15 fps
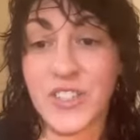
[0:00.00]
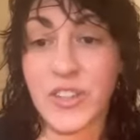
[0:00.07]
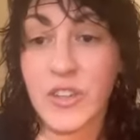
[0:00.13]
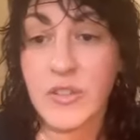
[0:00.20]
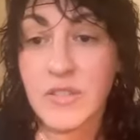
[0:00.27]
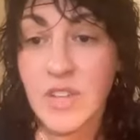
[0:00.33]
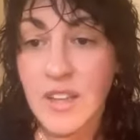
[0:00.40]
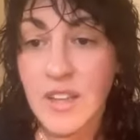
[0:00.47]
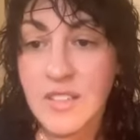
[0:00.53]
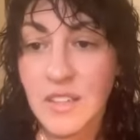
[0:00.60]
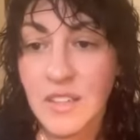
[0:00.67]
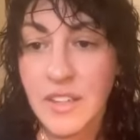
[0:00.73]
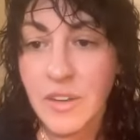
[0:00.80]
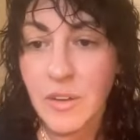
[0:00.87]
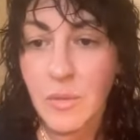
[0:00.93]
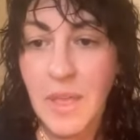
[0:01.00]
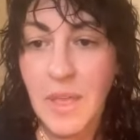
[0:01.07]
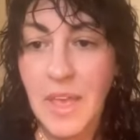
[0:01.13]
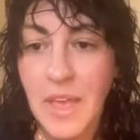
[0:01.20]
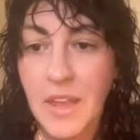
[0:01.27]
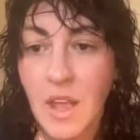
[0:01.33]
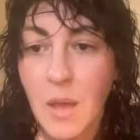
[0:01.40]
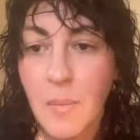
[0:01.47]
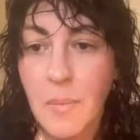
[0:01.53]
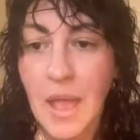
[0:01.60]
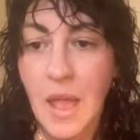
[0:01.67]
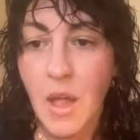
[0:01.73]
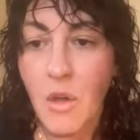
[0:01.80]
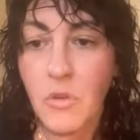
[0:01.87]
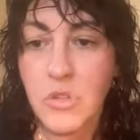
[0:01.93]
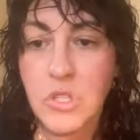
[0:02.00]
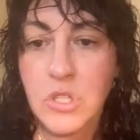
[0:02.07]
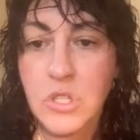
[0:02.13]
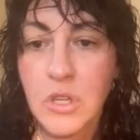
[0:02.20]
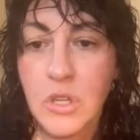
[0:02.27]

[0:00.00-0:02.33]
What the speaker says: So you talked a little bit about,